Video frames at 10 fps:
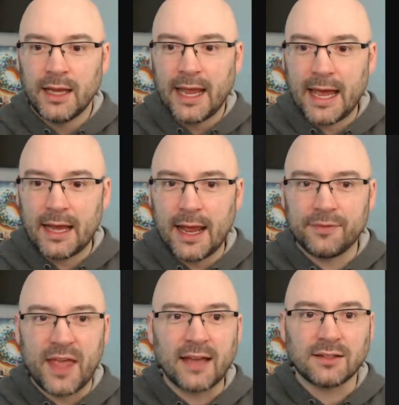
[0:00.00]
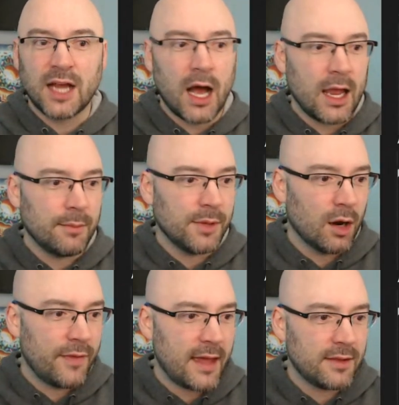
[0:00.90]
And at that time,
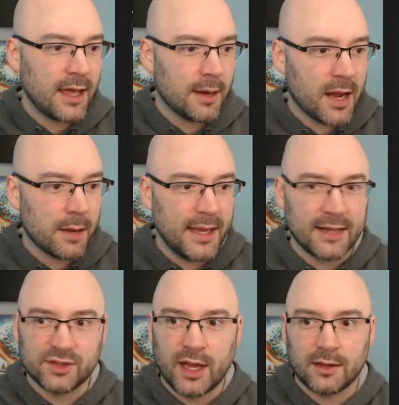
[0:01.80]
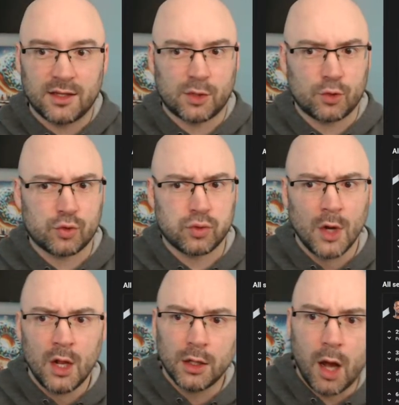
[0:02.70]
that amount of minutes, like
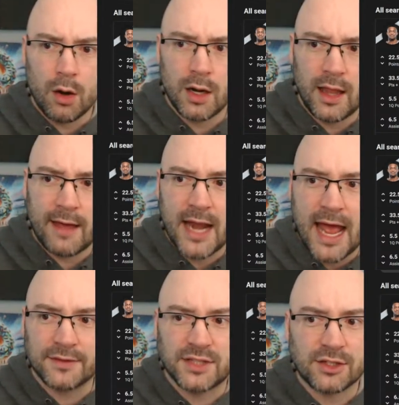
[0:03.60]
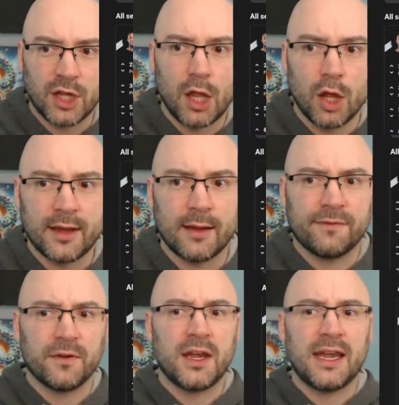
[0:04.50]
lower than 11.5 is actually looking
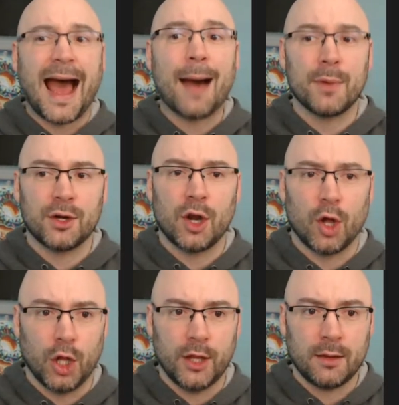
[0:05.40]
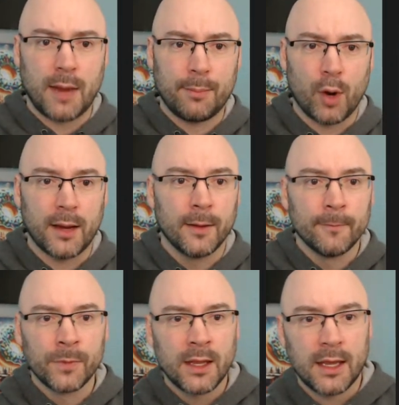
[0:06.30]
phenomenal in my
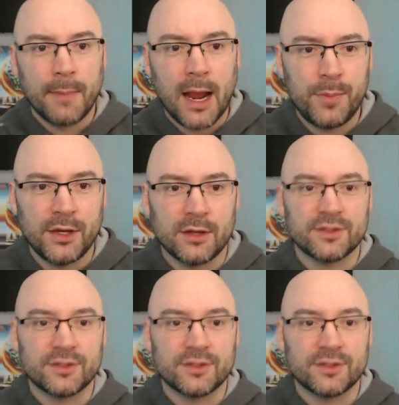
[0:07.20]
opinion,